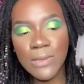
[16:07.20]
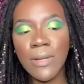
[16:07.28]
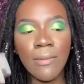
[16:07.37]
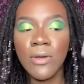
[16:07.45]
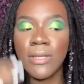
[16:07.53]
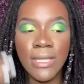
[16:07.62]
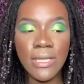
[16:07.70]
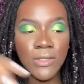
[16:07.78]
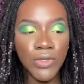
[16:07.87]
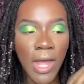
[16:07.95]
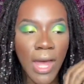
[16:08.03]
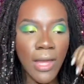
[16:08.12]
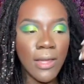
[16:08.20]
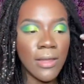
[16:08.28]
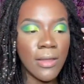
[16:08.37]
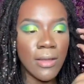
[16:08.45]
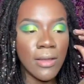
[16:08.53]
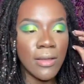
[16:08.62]
but I'm gonna let it dry.
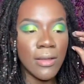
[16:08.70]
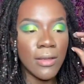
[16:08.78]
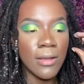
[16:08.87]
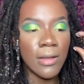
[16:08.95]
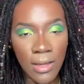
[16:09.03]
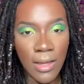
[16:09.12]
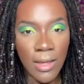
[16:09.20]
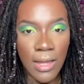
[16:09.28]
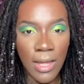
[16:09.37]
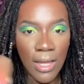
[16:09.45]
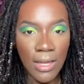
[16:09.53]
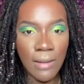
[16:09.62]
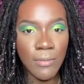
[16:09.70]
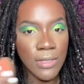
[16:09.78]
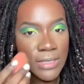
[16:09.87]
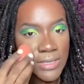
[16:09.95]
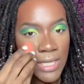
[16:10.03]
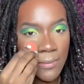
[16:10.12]
And I'm gonna
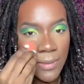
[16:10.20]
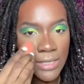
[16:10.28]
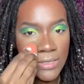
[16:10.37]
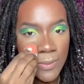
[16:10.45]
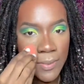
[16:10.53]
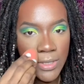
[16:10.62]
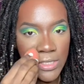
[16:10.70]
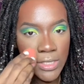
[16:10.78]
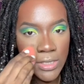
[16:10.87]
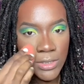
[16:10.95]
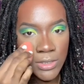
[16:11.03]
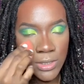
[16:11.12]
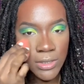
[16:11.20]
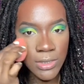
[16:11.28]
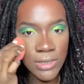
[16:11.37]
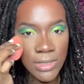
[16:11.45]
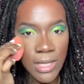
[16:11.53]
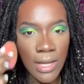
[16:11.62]
take my sponge and
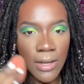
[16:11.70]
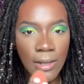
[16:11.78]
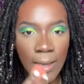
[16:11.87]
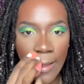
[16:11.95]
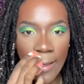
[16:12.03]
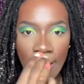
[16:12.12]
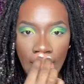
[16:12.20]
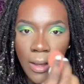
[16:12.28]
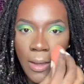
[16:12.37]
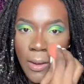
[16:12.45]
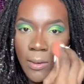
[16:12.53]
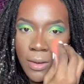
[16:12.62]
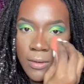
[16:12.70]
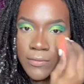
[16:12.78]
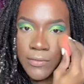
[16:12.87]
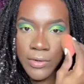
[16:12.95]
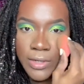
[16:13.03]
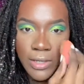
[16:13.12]
just kind of like go
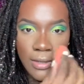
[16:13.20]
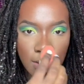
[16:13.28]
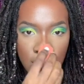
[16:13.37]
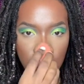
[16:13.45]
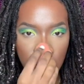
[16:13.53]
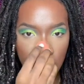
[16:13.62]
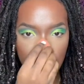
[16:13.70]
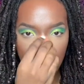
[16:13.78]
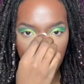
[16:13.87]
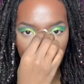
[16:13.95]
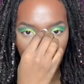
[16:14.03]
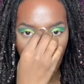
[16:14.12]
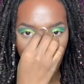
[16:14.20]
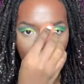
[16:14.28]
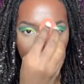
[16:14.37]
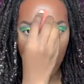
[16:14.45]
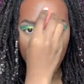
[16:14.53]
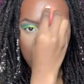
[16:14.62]
over it. I
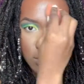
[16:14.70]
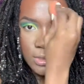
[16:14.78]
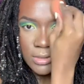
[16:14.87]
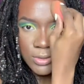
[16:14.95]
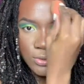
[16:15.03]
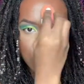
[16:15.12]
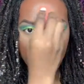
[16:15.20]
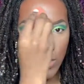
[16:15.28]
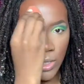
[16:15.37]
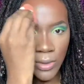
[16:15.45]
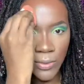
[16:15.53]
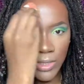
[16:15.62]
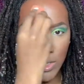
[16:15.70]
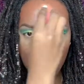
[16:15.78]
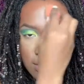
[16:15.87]
don't wanna look too glowy.